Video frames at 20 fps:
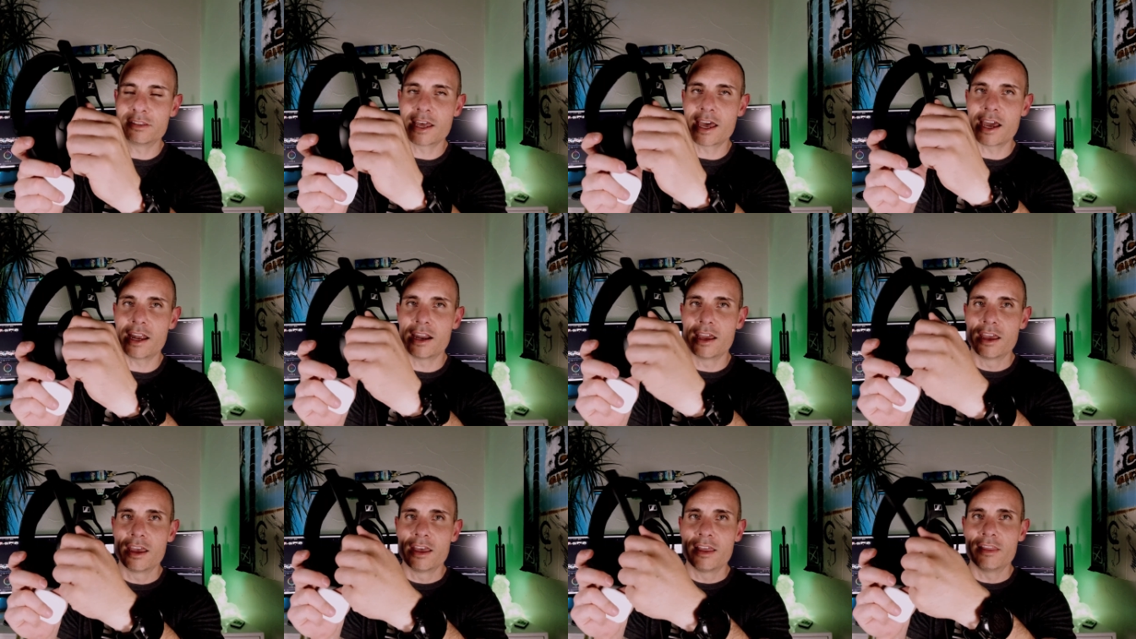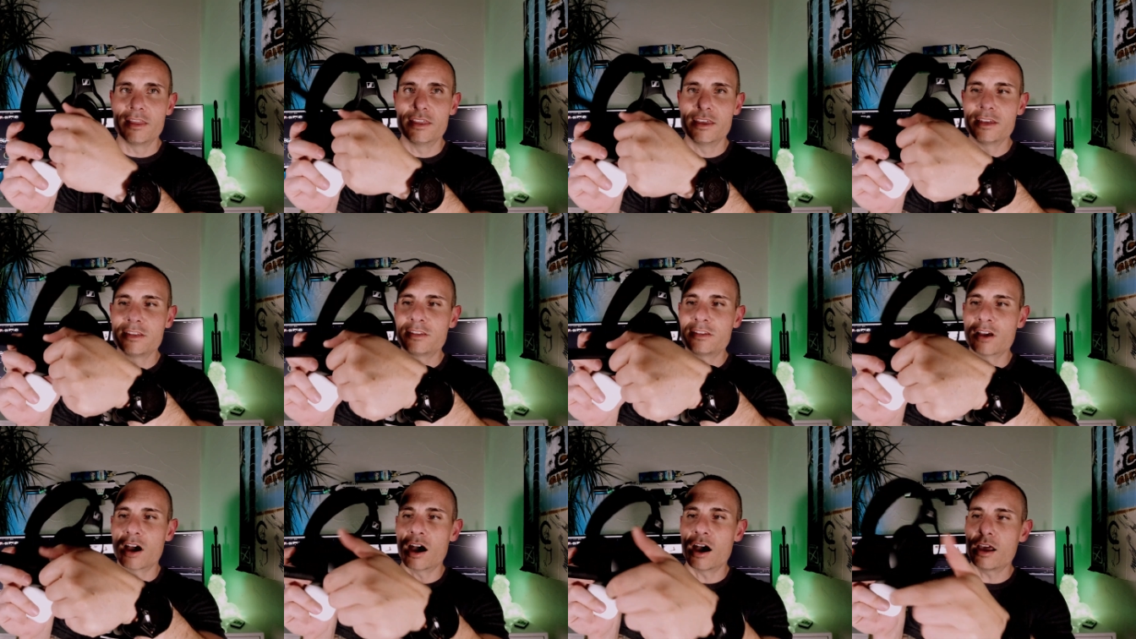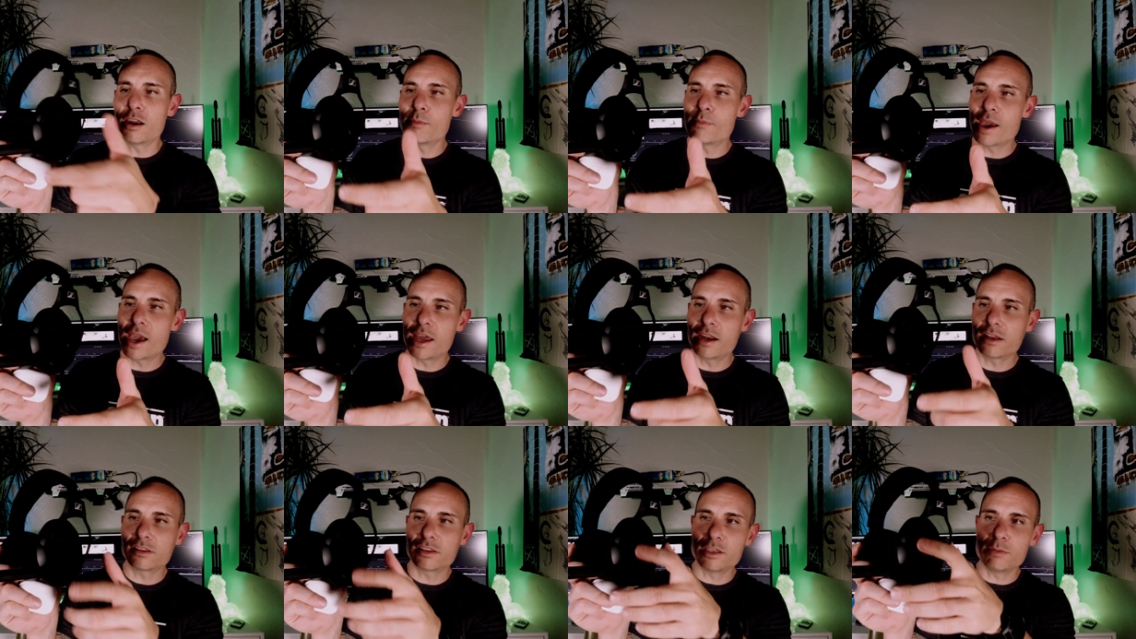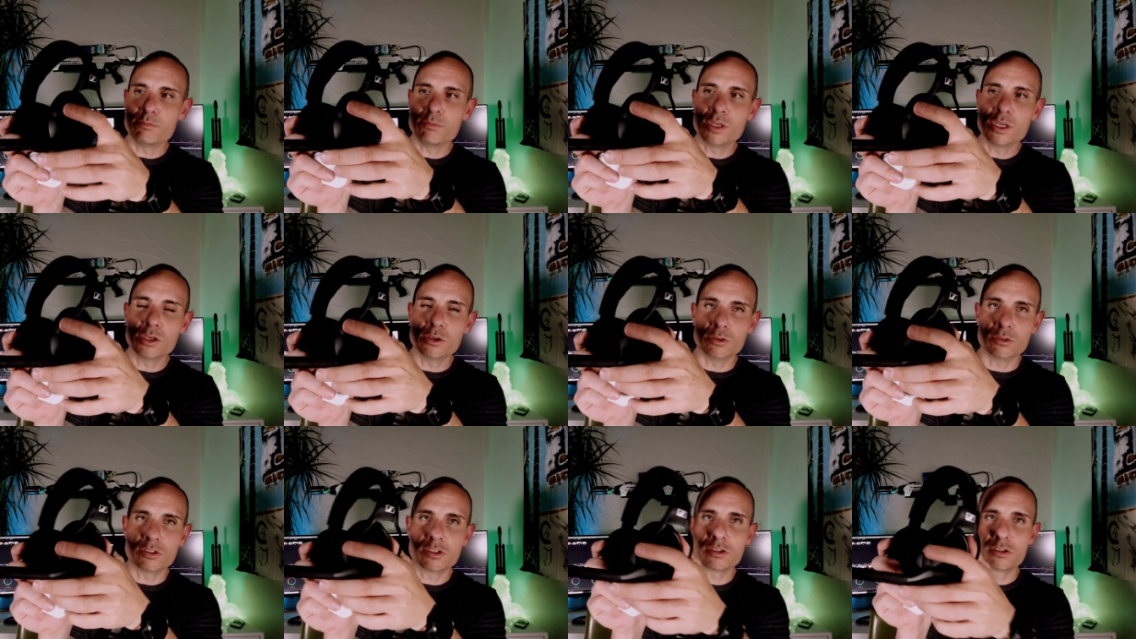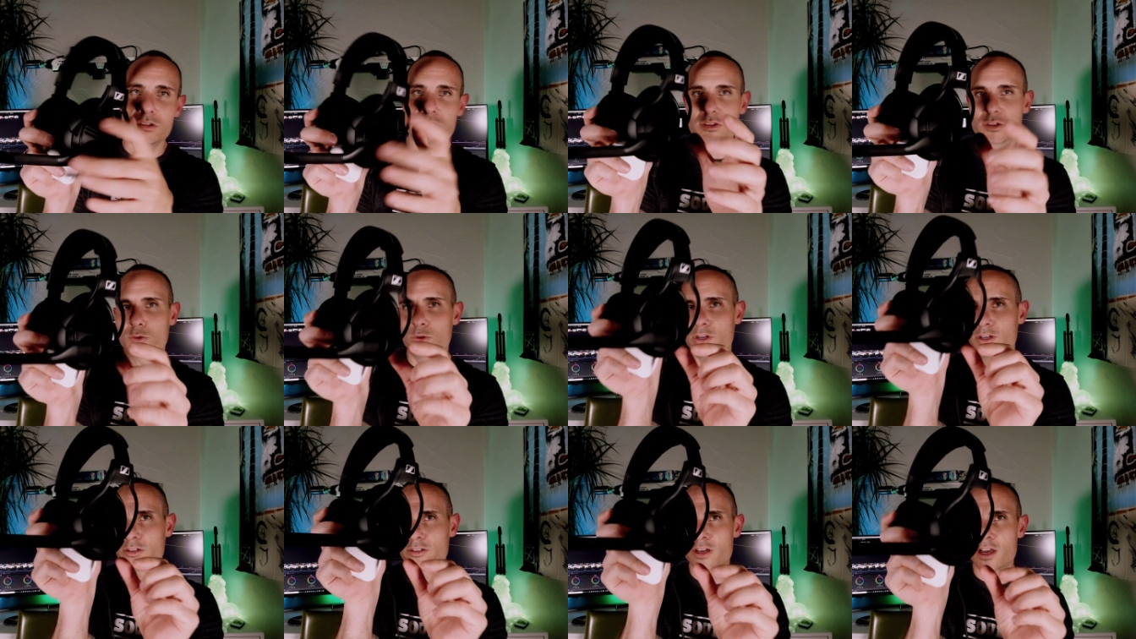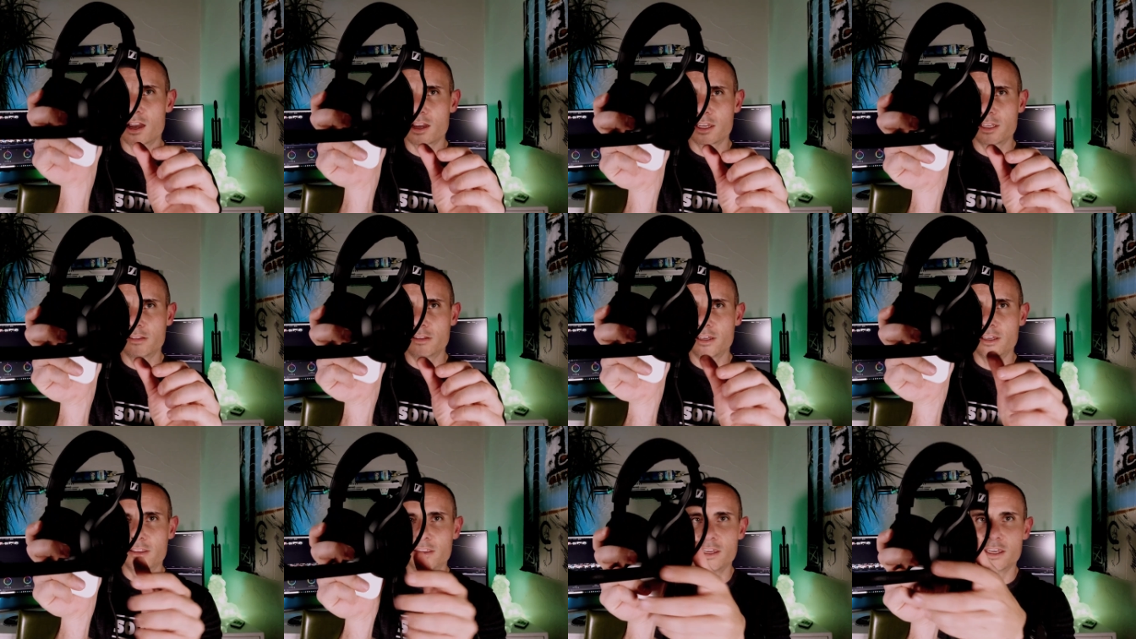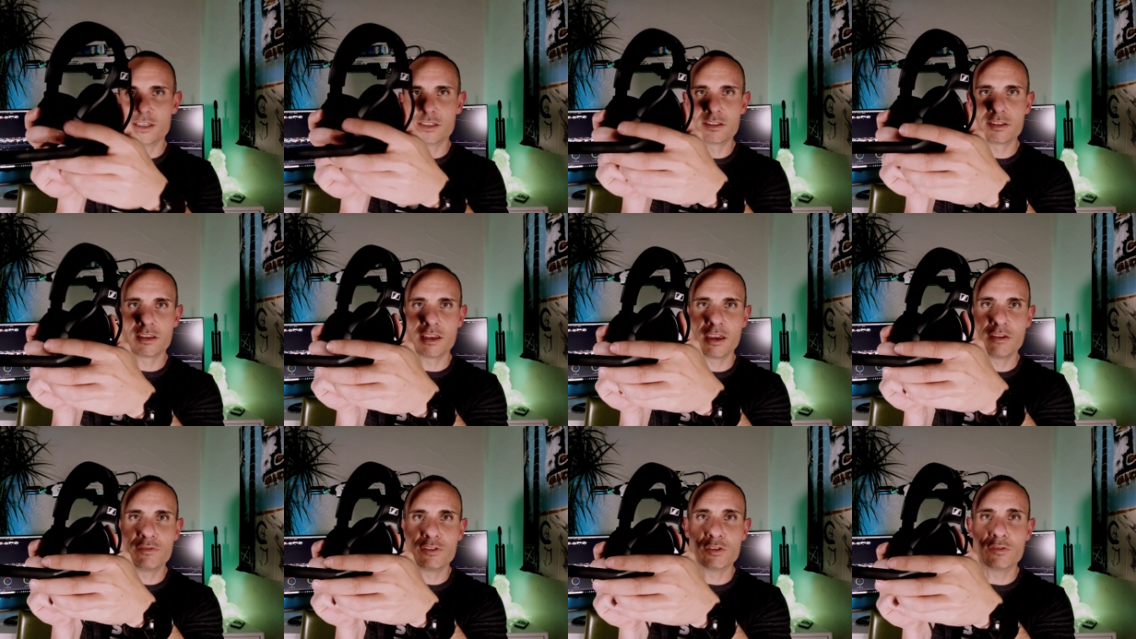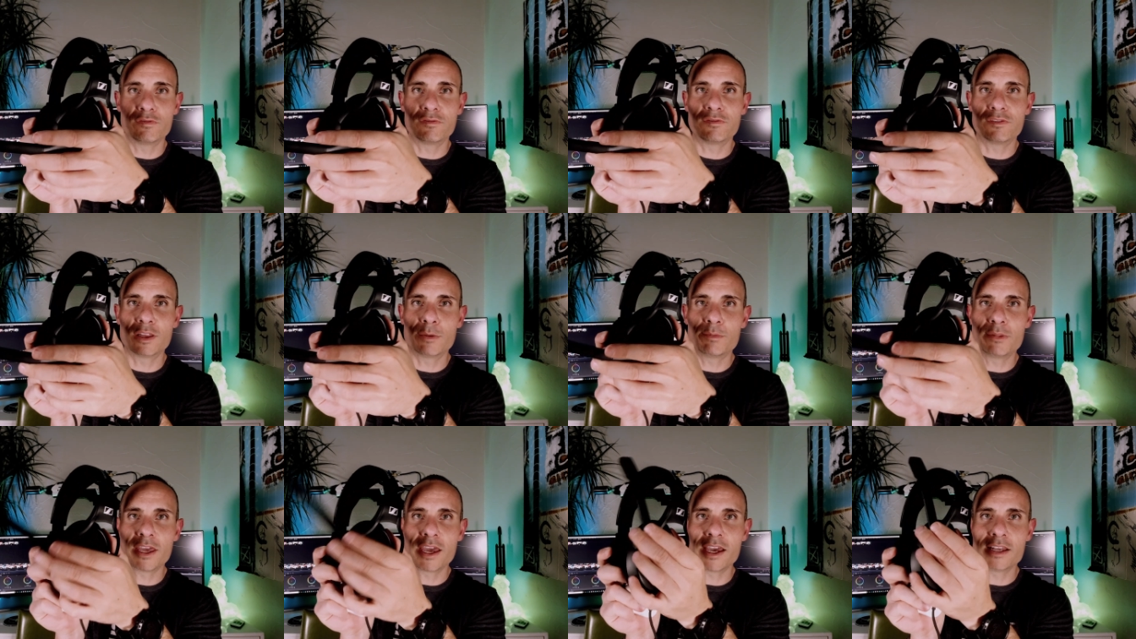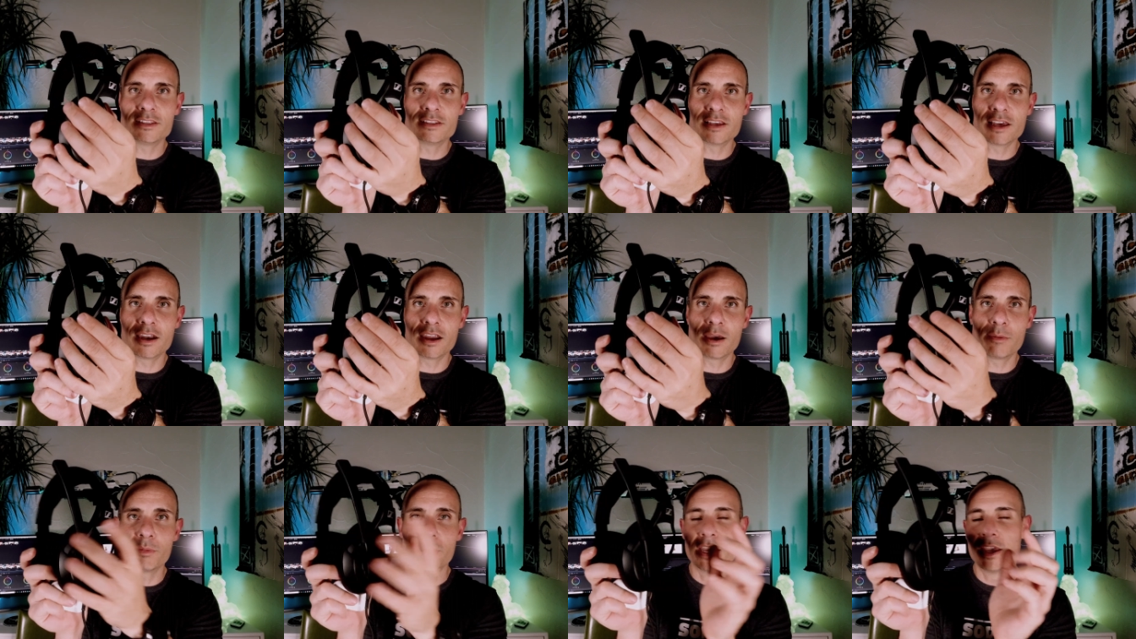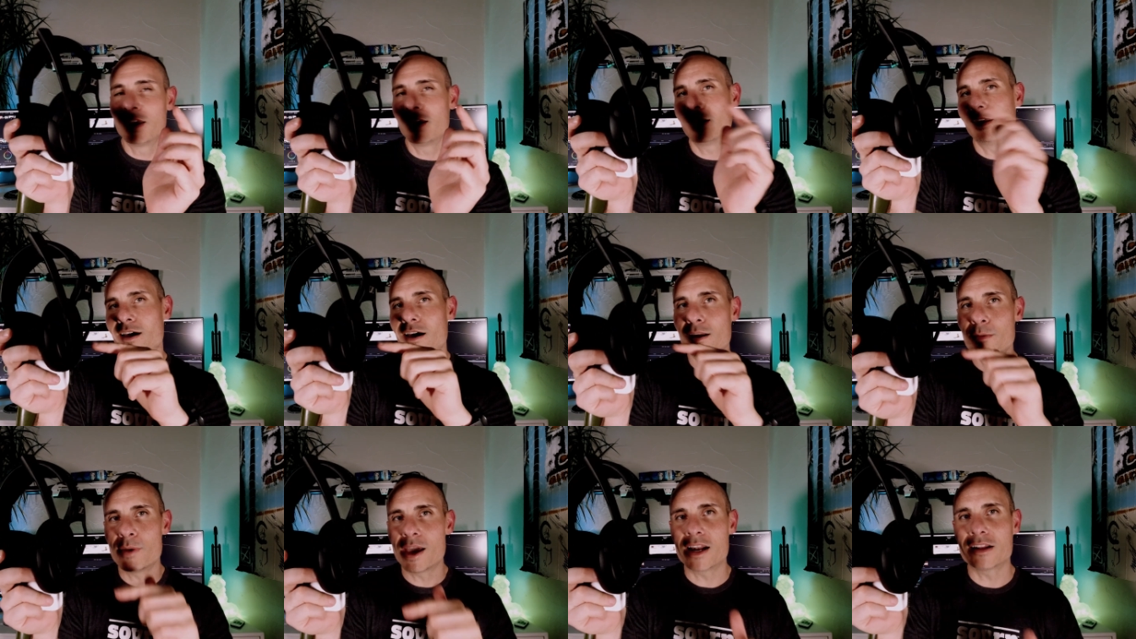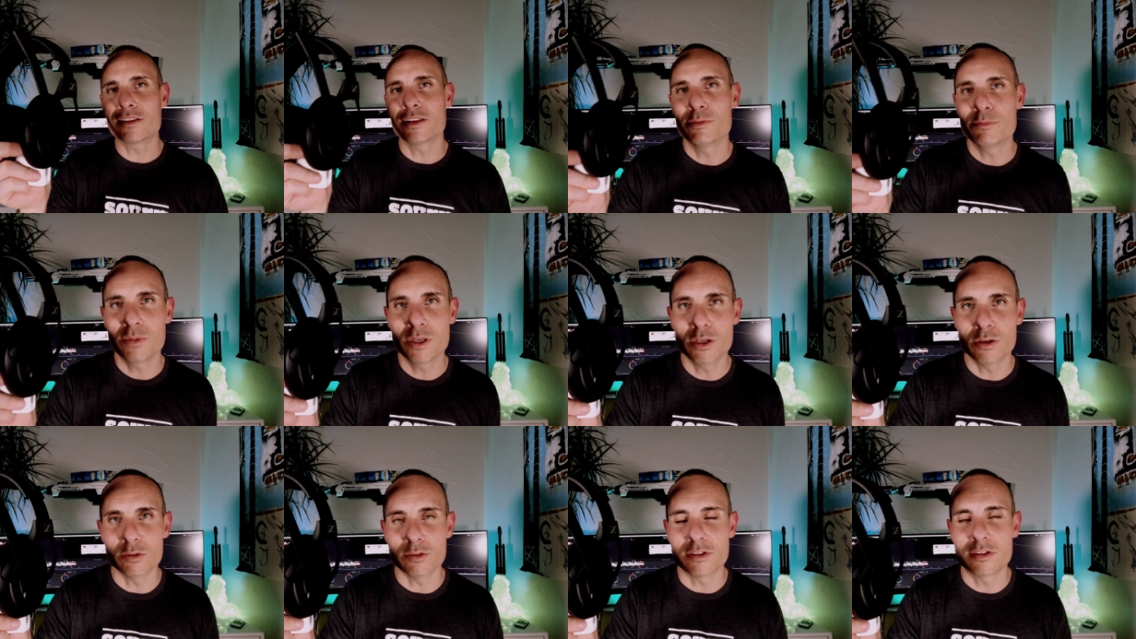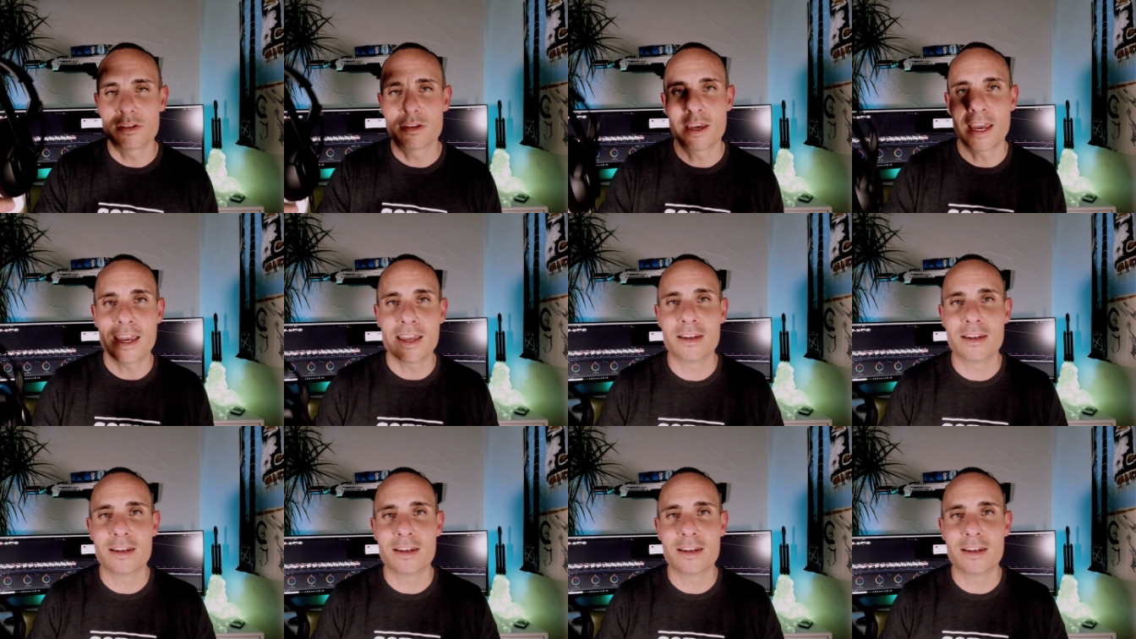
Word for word: is that this automatically mutes. So when you're talking like this, if you flip the headset up, it automatically mutes.